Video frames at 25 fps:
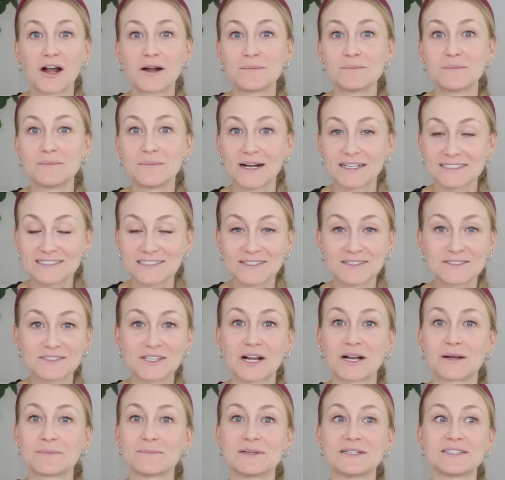Our muscles
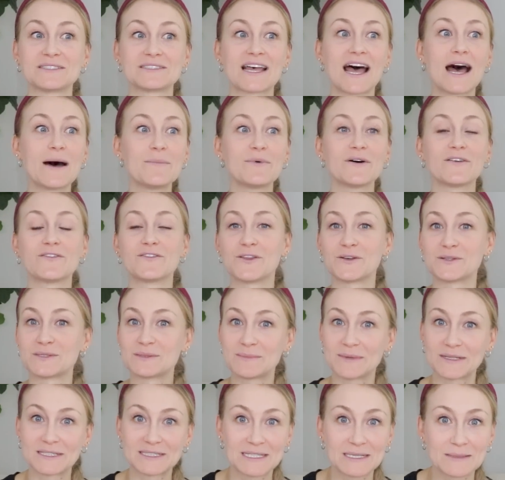are built up of those
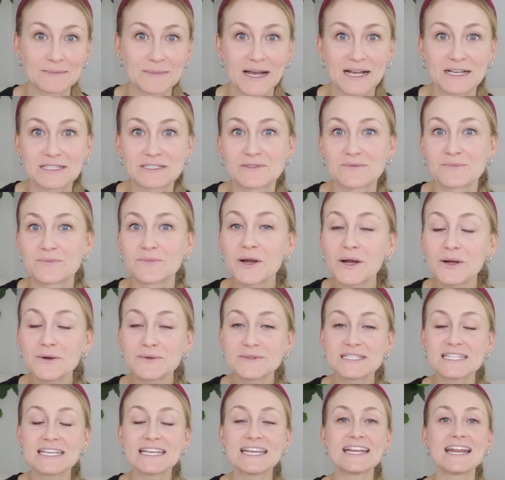building blocks of
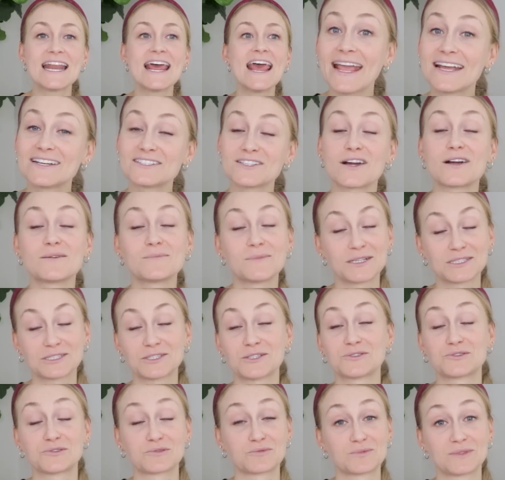protein, and our
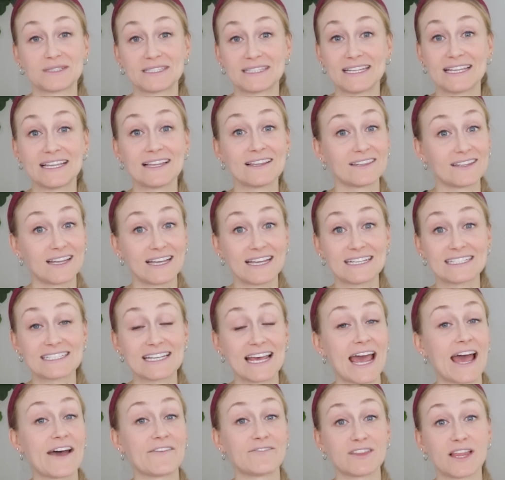muscles really like to
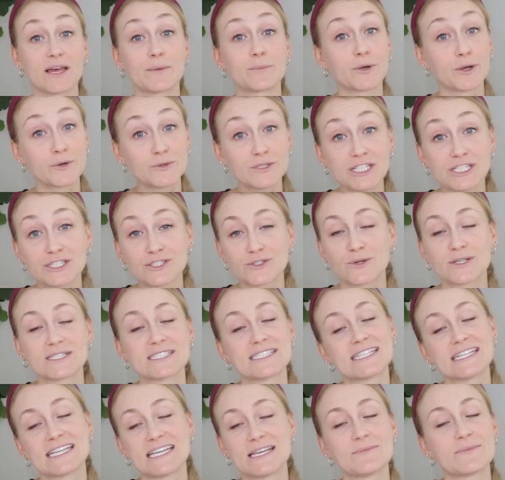have that protein
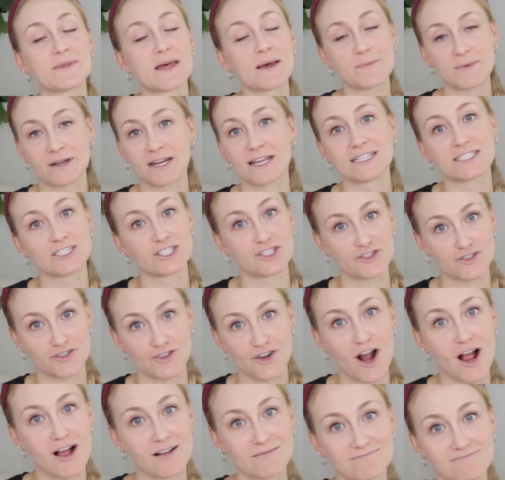source to keep them nice and
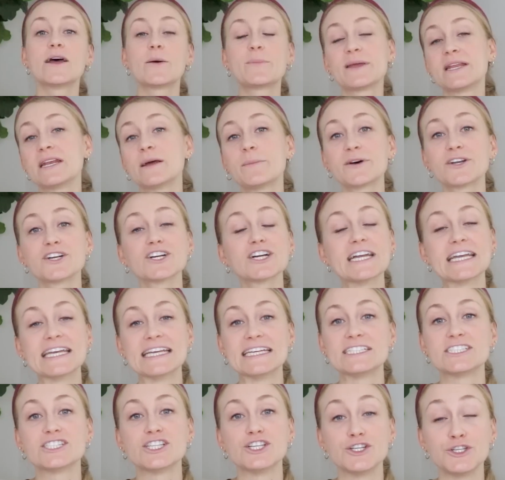strong. Now, peanut butter
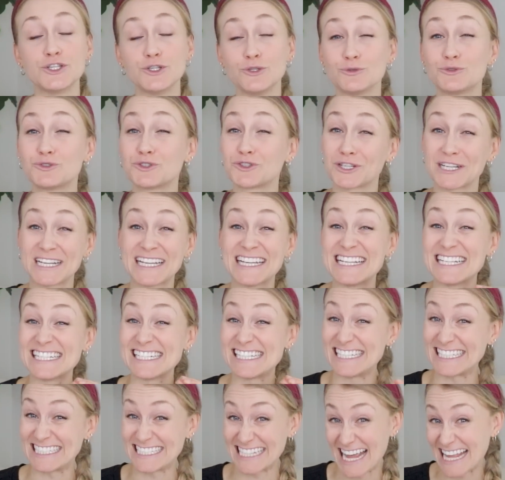is
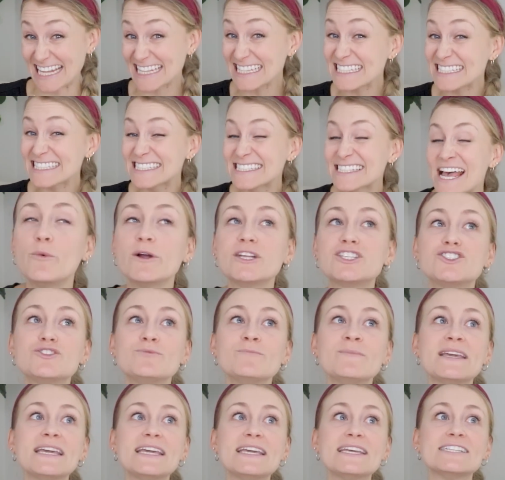nutrient dense, which
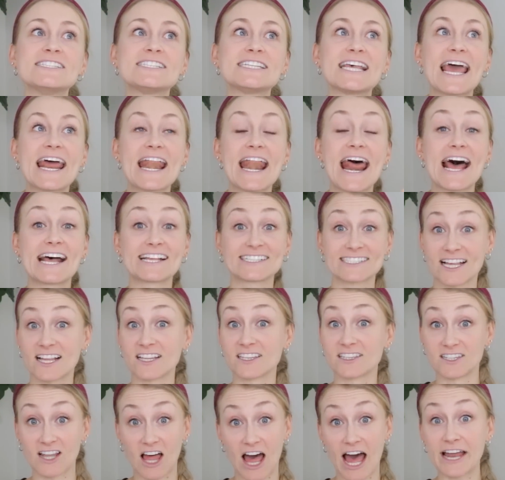means it has a
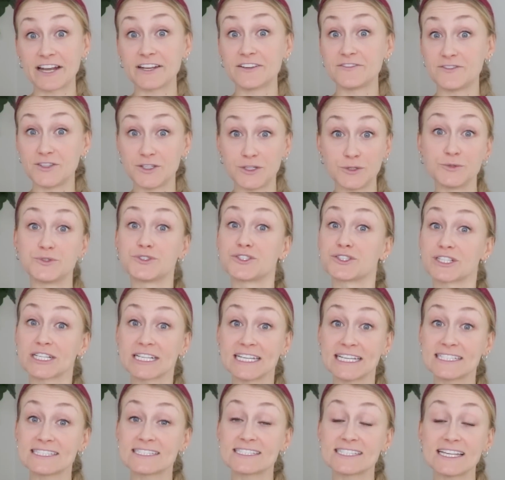lot of
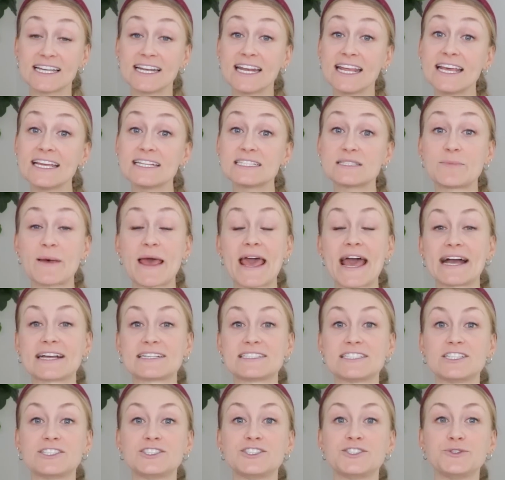nutrients in it
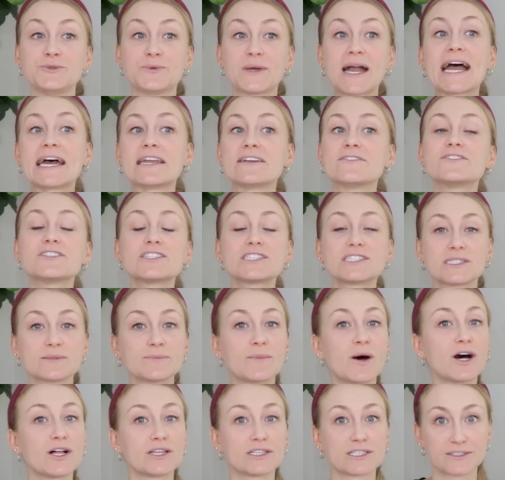packed into kind of a
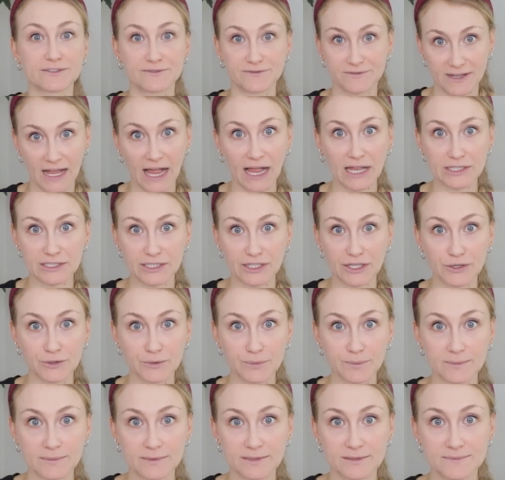smaller
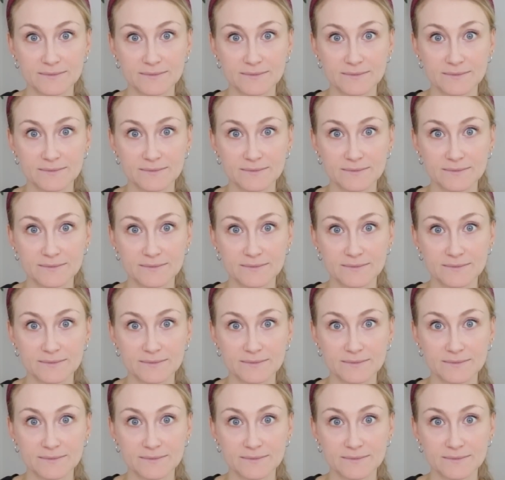volume.